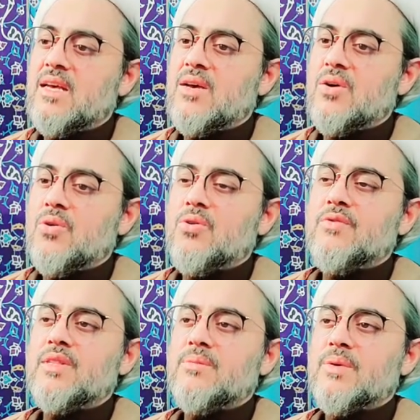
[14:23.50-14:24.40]

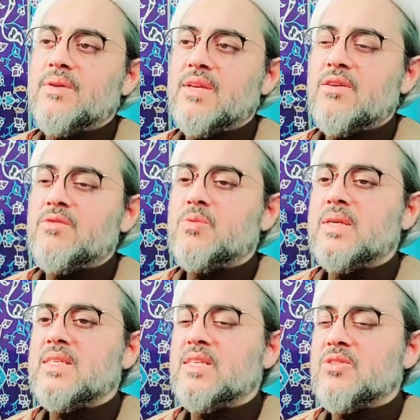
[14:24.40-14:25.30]
over the period of
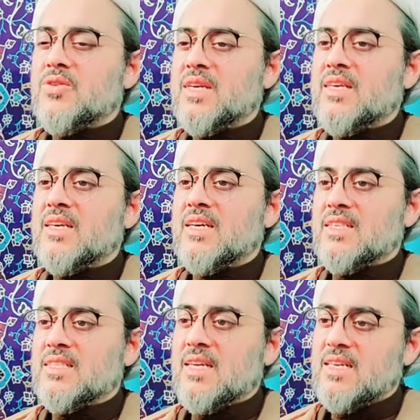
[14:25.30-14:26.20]
23
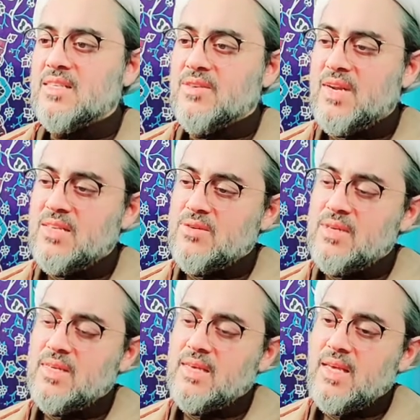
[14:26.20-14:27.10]
years. That is
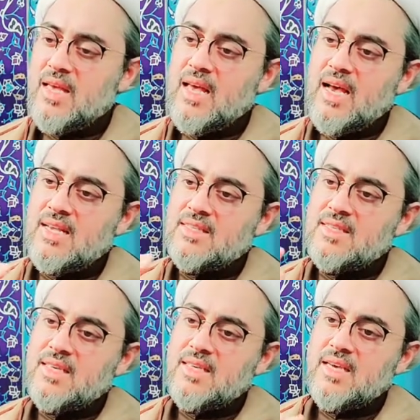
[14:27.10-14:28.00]
gradually as
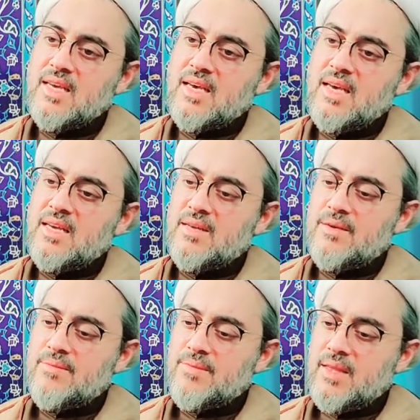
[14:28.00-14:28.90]
the
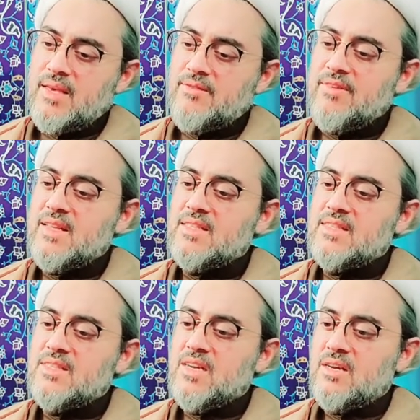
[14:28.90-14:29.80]
events
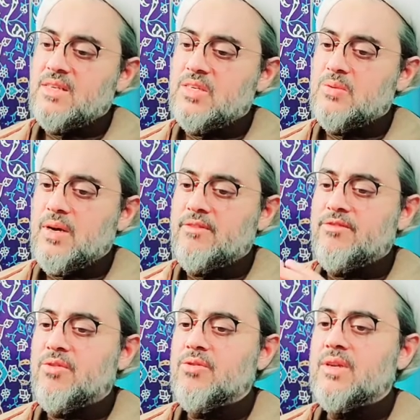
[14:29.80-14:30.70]
started to
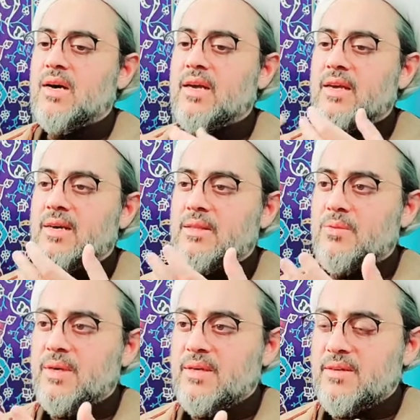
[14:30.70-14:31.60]
unfold, ayat
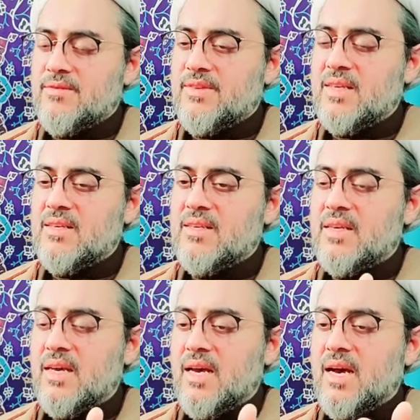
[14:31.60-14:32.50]
were revealed,
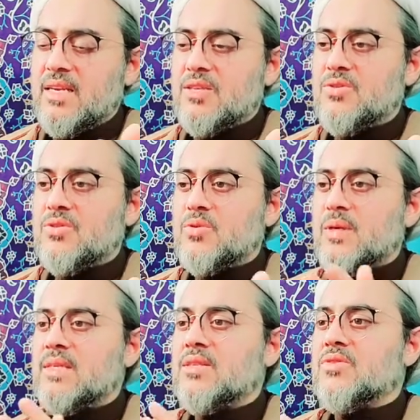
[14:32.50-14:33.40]
and it took
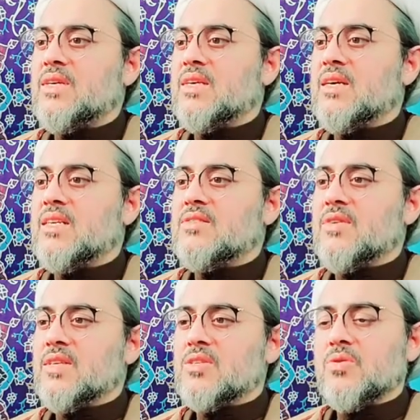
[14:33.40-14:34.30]
23 years for
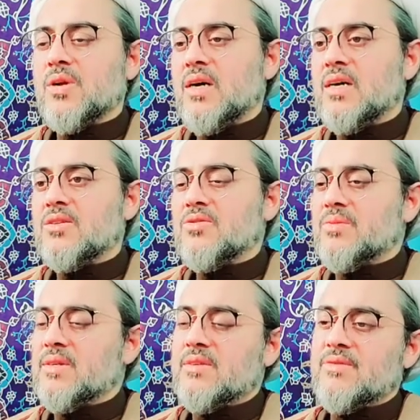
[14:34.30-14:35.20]
this Quran to
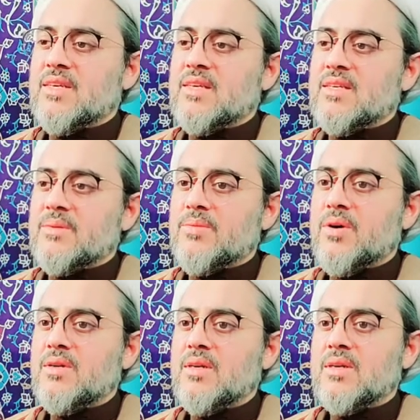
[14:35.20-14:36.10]
be revealed
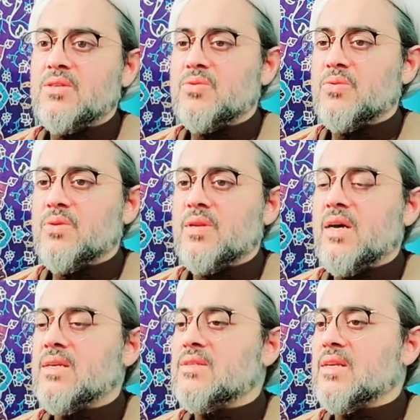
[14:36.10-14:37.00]
upon
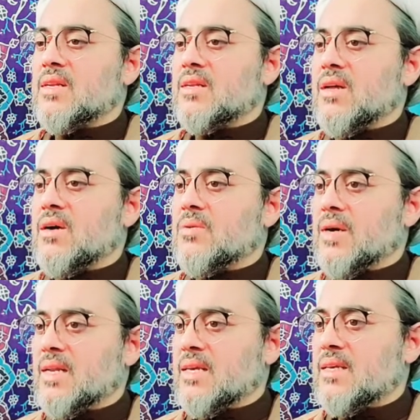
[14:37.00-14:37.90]
Rasulullah sallallahu
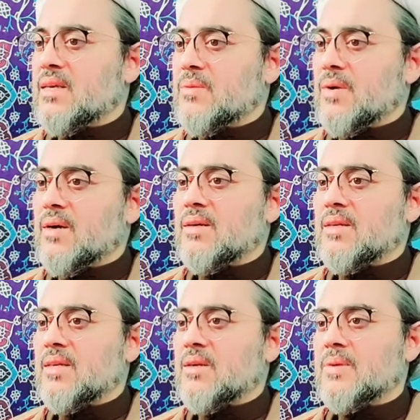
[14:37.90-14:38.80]
alaihi wa
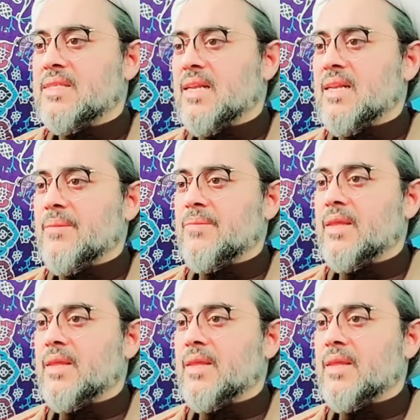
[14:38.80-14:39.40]
alihi wasallam.